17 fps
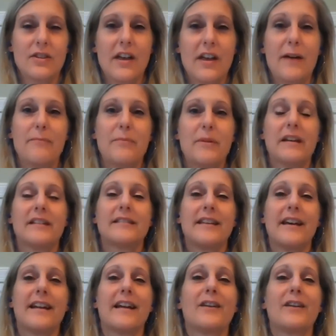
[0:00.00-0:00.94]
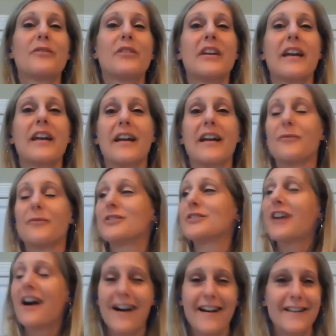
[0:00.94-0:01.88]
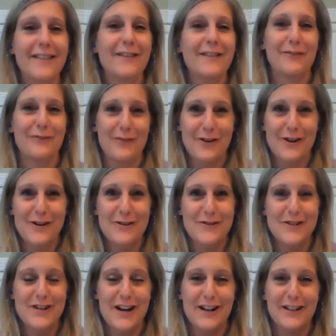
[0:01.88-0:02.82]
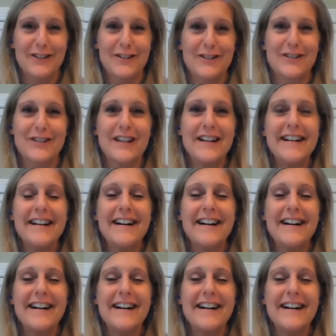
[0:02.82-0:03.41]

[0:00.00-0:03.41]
That being said, I don't think anyone's gotten their $400,